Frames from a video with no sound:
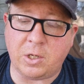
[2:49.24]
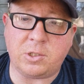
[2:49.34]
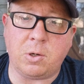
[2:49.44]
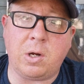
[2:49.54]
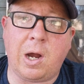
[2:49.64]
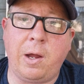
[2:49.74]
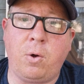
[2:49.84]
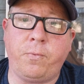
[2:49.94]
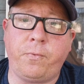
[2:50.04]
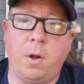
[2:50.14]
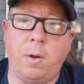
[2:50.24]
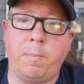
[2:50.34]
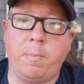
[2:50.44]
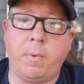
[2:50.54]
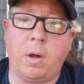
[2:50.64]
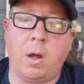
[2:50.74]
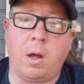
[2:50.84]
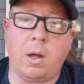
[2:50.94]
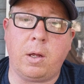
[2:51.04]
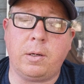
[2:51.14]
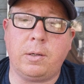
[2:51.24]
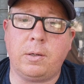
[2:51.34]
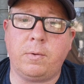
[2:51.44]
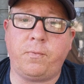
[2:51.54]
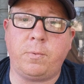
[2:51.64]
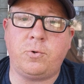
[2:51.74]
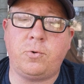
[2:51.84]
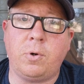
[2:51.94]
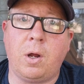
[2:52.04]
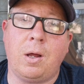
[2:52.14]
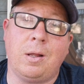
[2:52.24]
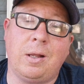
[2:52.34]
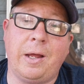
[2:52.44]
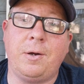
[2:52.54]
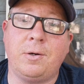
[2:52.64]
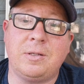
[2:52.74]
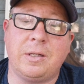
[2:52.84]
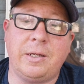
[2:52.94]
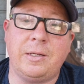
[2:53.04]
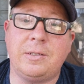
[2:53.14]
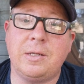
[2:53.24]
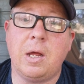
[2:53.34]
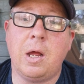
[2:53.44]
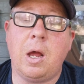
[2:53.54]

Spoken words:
So Kyle from Lite Your Slings,